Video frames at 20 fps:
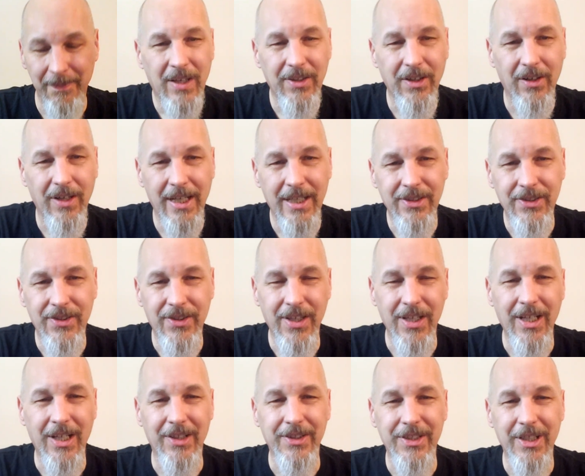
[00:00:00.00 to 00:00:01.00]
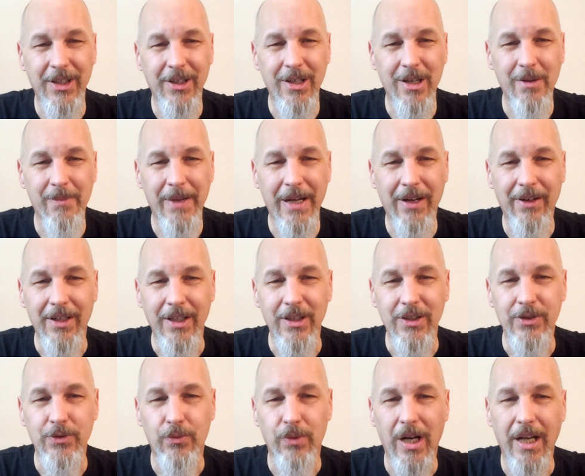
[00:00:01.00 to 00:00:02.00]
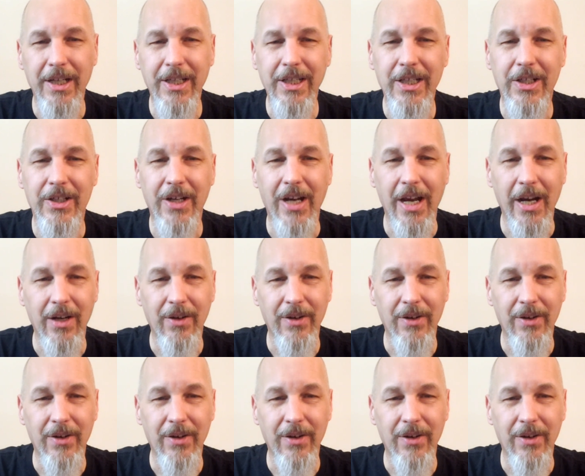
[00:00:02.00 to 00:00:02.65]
The last thing I'll tell you about is run your